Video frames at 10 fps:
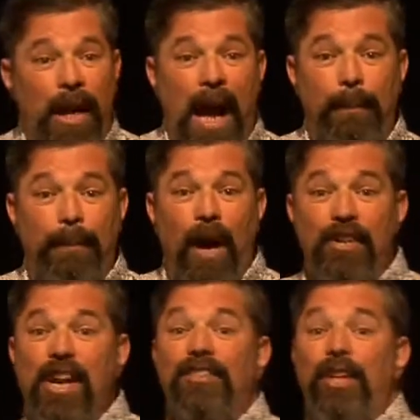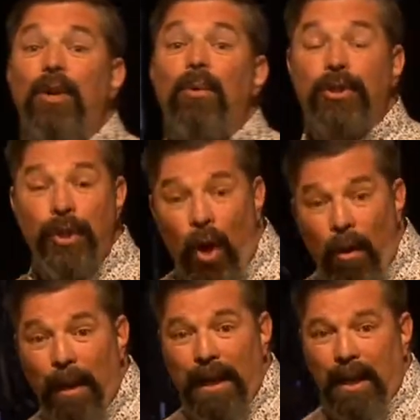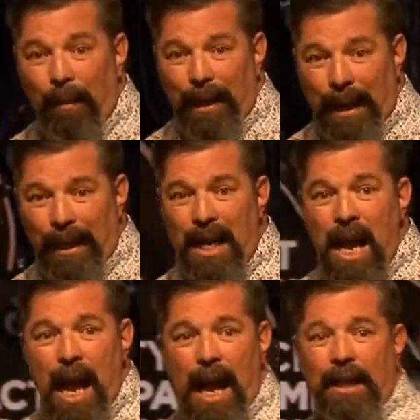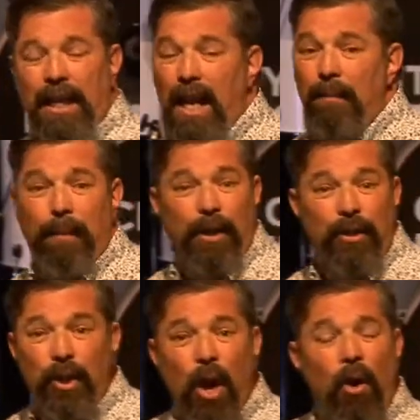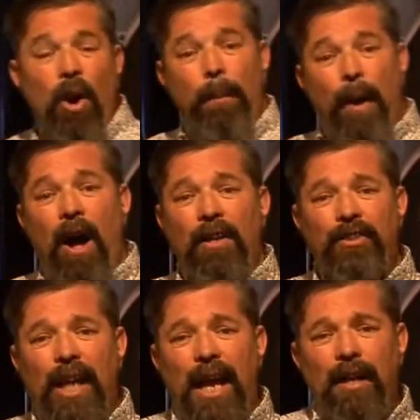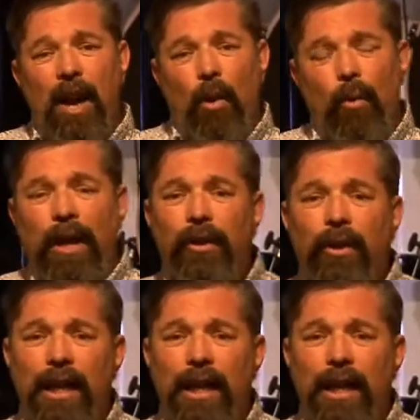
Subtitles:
had projects and there was no money coming in. But you know, Paul said, whether